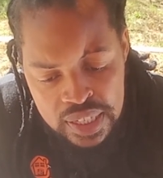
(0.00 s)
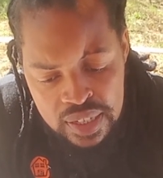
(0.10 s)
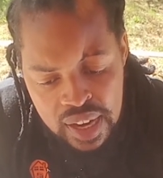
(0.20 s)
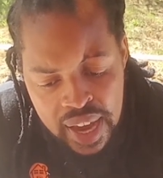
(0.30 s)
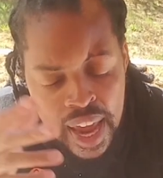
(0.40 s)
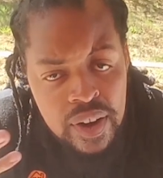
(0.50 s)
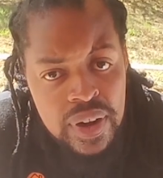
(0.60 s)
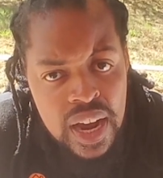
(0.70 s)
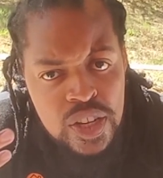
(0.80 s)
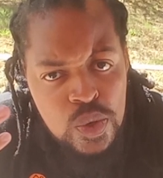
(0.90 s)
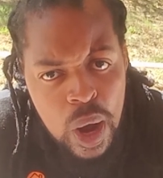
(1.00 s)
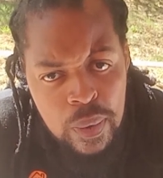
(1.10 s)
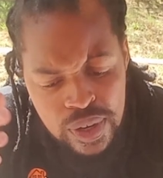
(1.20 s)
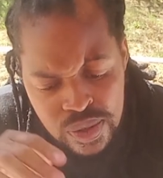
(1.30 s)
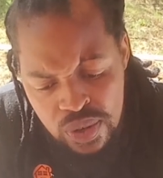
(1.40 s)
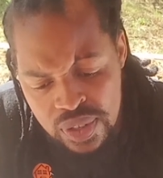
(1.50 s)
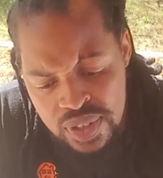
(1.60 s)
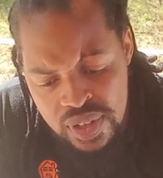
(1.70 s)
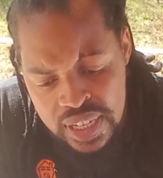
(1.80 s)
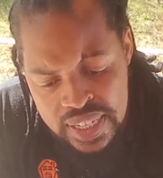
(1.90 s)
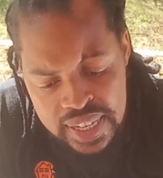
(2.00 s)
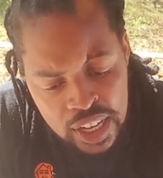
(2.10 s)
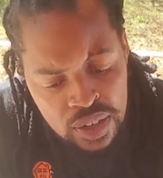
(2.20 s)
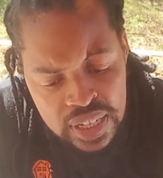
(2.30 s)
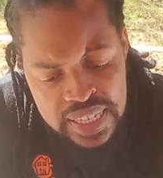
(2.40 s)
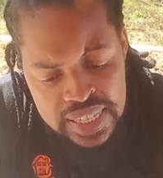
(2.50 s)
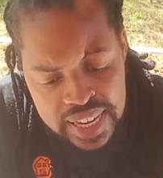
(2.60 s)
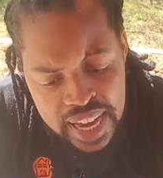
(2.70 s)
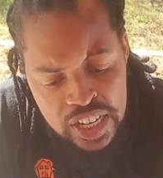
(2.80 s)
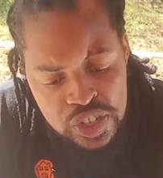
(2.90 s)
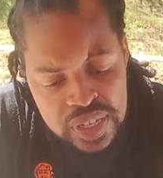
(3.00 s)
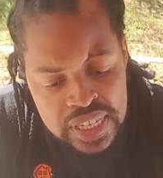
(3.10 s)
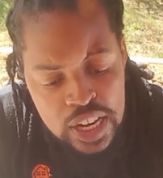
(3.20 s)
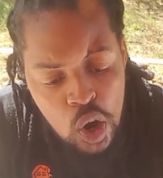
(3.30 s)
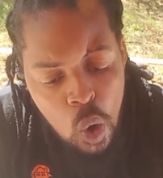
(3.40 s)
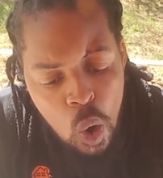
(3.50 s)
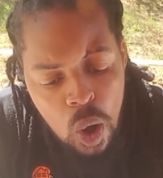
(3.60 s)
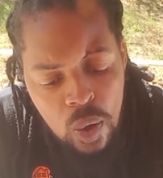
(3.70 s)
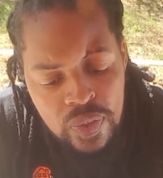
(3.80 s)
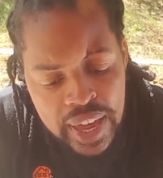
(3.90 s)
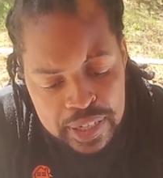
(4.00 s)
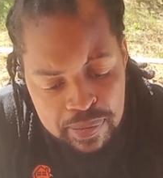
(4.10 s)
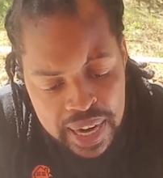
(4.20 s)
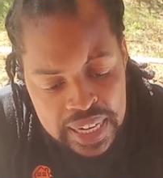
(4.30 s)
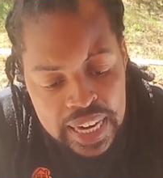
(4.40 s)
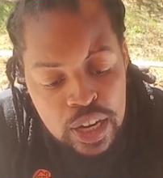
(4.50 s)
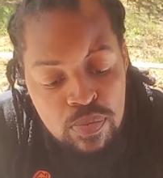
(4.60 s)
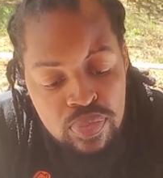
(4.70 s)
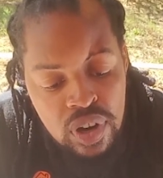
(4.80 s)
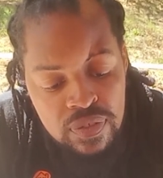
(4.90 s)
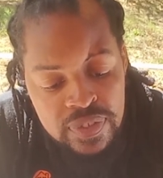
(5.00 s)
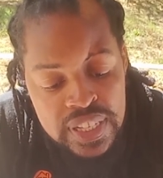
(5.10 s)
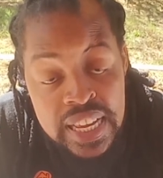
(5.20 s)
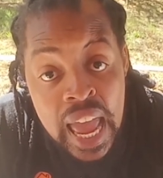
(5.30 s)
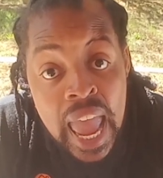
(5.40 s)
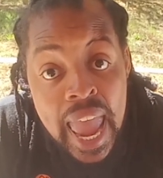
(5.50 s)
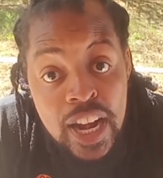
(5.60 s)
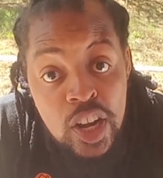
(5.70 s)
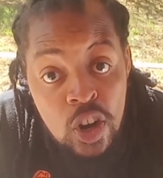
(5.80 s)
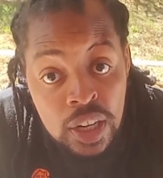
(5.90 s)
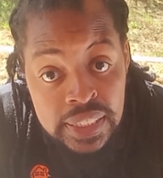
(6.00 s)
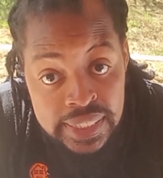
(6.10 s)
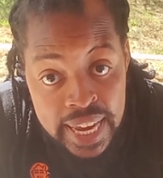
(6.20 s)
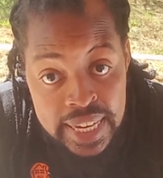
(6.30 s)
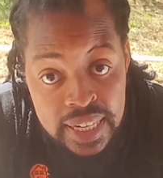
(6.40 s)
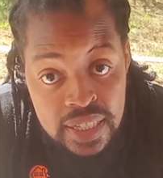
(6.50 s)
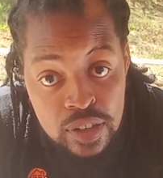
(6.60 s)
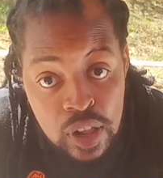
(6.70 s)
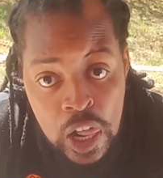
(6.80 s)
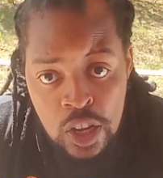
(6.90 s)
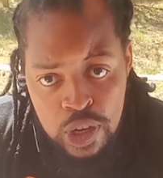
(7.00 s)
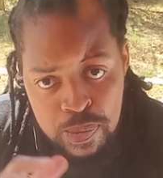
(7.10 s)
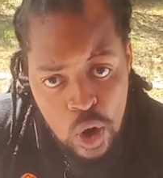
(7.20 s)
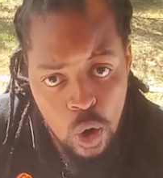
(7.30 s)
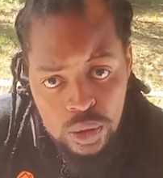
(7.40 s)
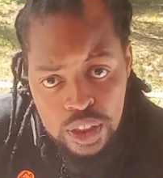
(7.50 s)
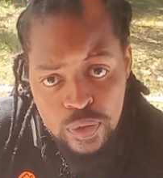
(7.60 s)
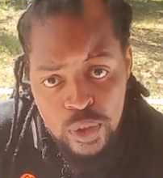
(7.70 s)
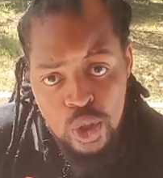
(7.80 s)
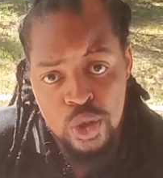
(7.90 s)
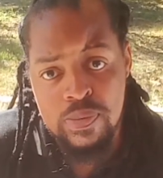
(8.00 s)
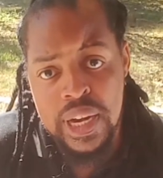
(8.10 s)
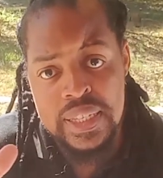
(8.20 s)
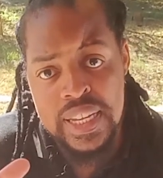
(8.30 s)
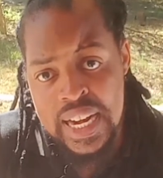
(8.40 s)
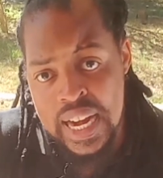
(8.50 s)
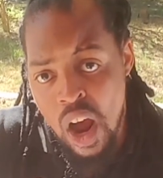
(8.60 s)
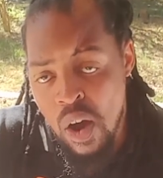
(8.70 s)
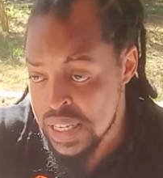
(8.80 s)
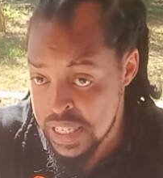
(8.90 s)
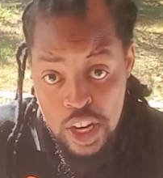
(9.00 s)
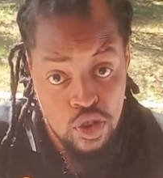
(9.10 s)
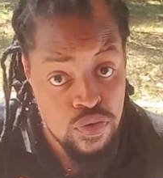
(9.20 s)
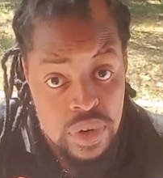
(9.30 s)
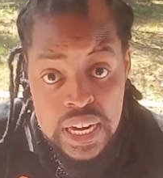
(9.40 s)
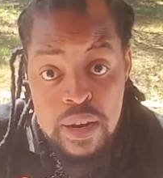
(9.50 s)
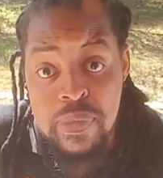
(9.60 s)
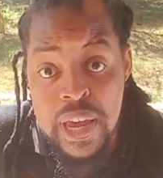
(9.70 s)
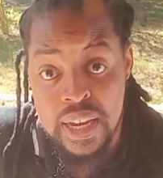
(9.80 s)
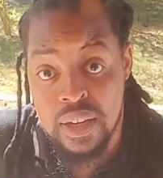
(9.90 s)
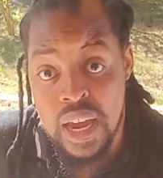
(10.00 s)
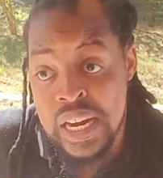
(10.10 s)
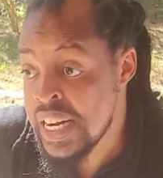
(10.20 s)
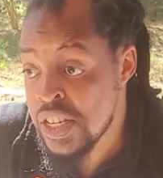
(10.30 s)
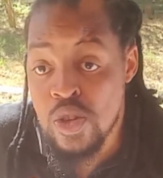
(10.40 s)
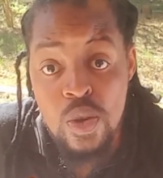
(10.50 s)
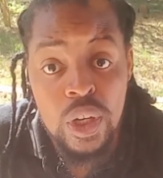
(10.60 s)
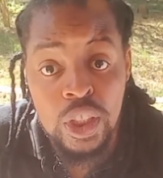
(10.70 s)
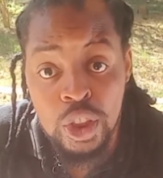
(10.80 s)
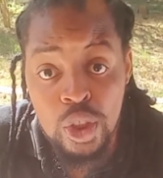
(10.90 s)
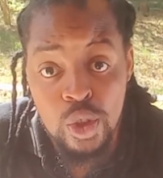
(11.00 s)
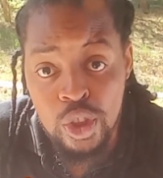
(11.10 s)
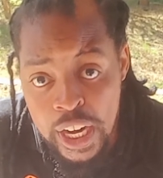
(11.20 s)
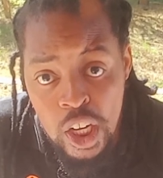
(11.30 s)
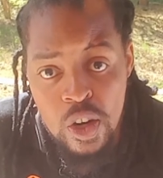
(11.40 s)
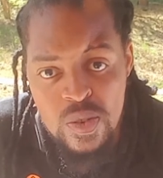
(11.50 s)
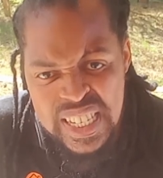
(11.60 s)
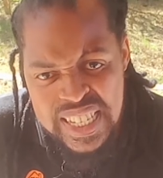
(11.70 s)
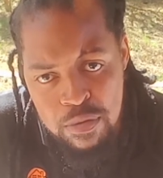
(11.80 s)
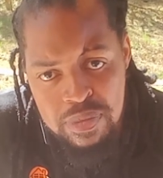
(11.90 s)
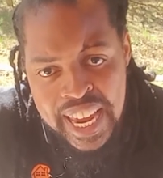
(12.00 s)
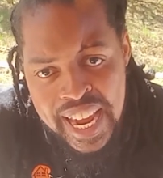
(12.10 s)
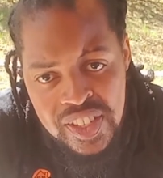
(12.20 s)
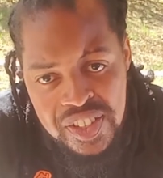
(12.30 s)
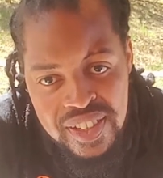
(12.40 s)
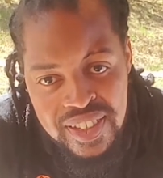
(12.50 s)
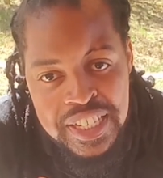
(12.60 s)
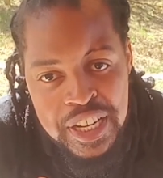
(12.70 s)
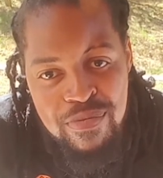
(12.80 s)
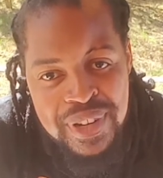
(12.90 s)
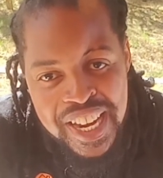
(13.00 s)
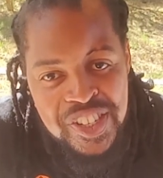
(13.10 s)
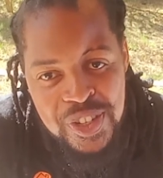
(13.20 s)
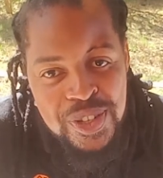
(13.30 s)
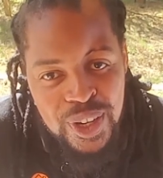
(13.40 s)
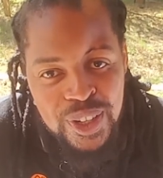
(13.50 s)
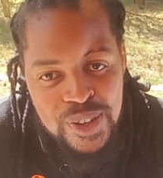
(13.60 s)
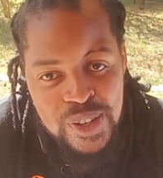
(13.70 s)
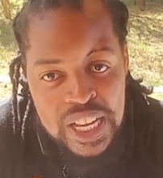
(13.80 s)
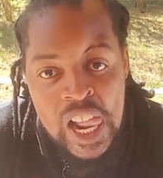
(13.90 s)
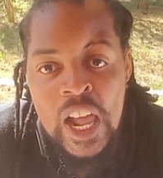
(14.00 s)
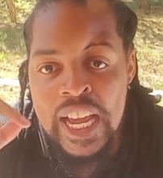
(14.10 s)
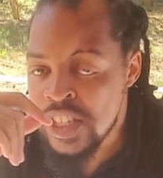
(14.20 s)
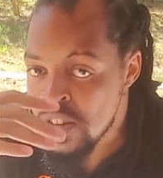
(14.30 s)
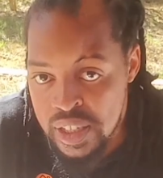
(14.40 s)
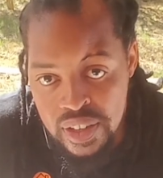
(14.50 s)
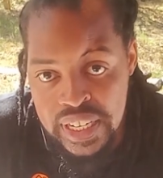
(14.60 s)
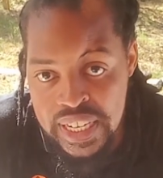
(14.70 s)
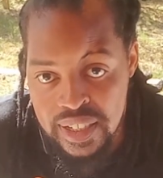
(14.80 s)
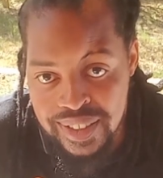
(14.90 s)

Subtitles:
Harry asks, why were you so concerned? He says, I couldn't stand to see all that money in profits and not take it. So he'd been holding for 2 months, and now it's like really big, and he doesn't know what to do. Should I close? The temptation to close. It's not greed.